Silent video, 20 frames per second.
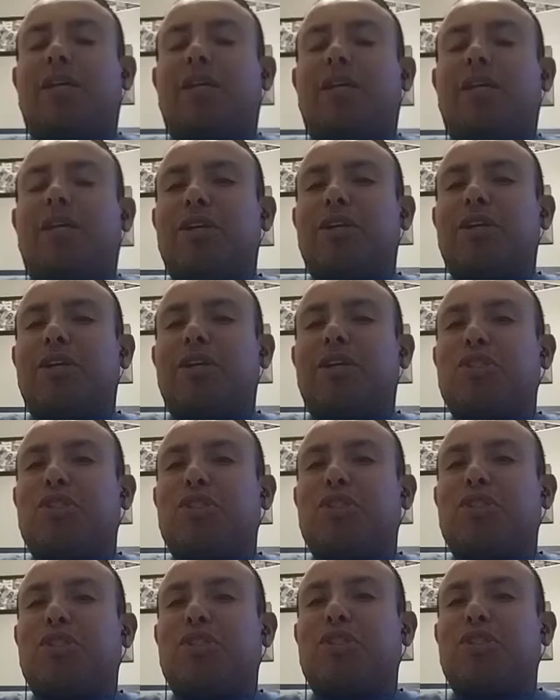players are so
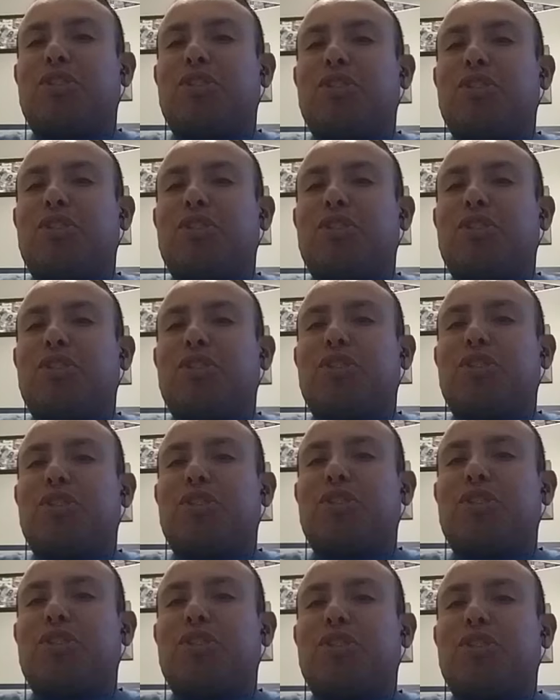big and so fast,
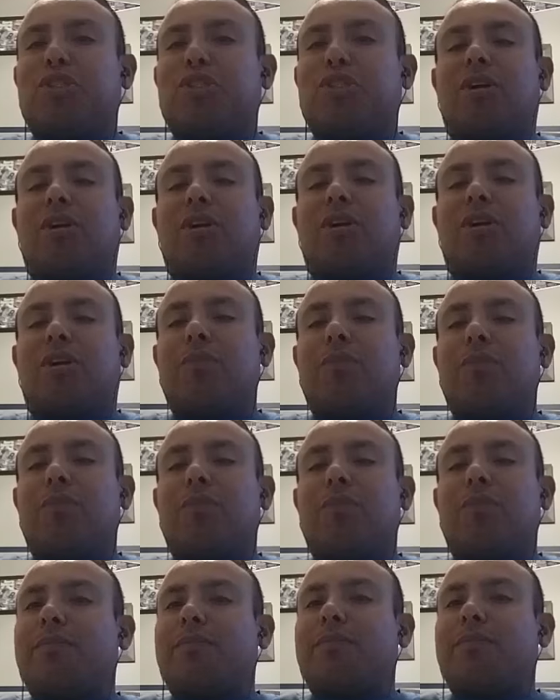and all the calls are pretty much
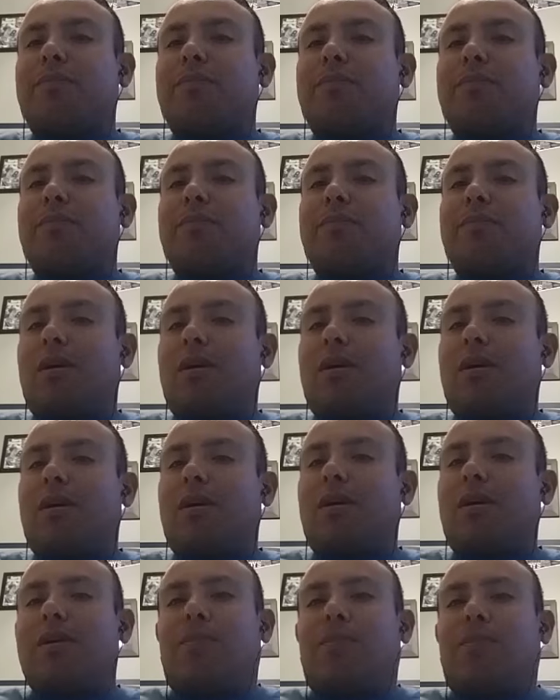judgmental calls.
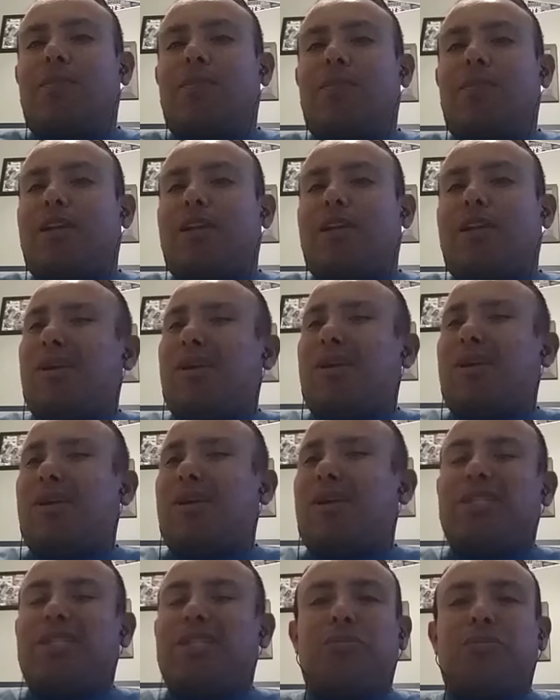Blocking,
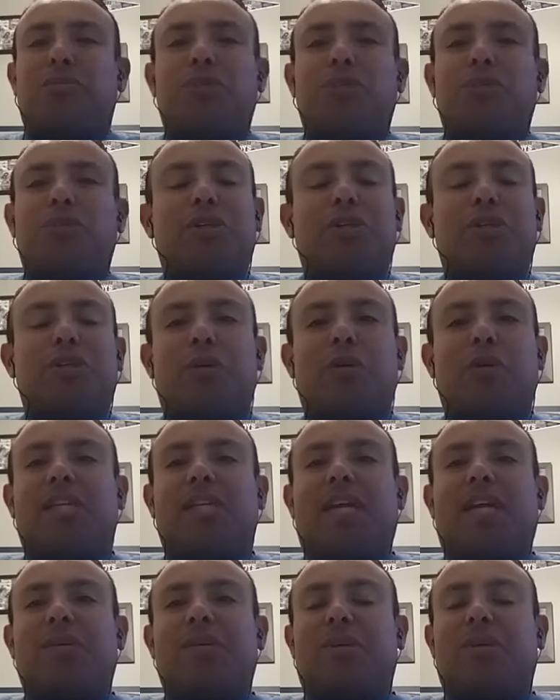charging, you really don't know
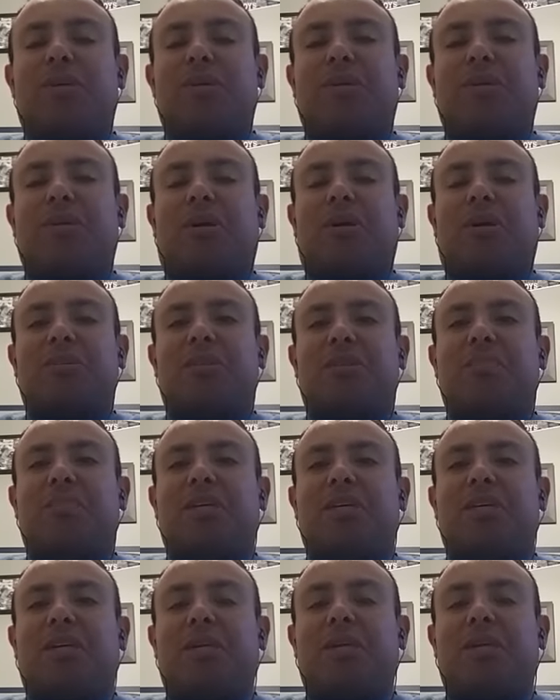exactly where the call is going to be
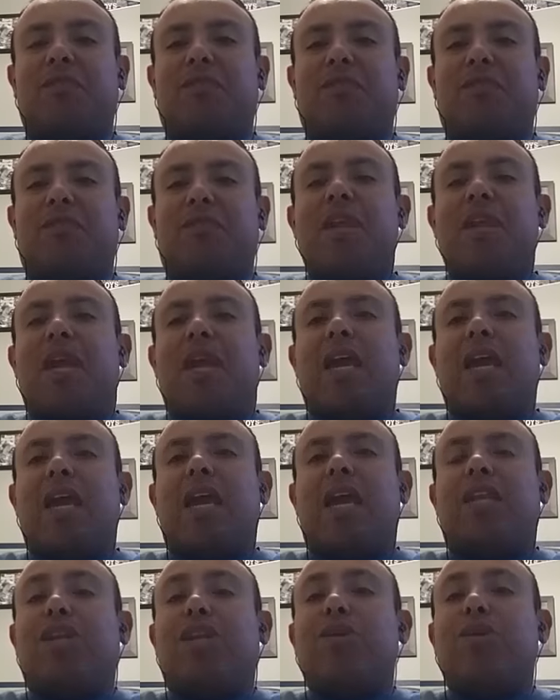coming from. And
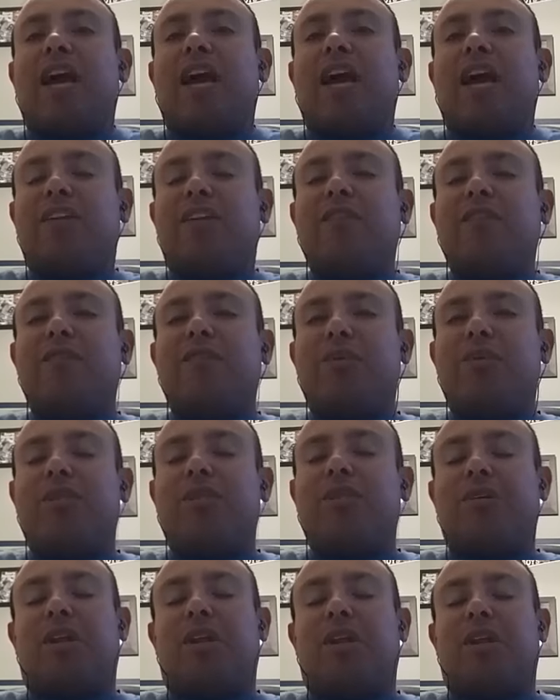they do have an influence on
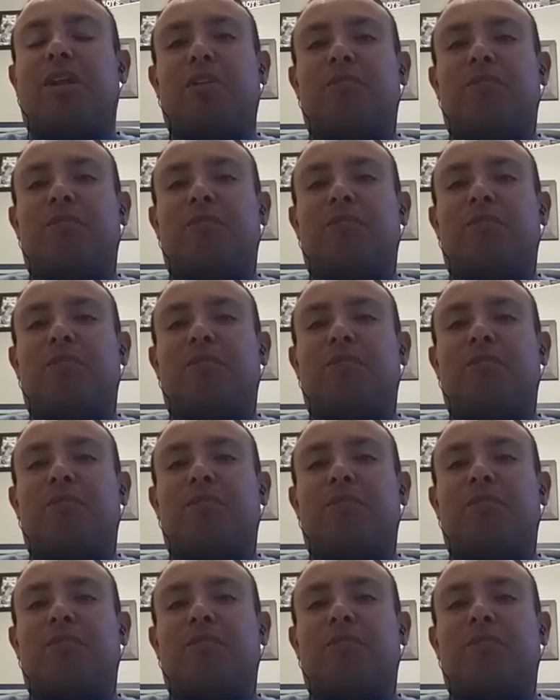calling more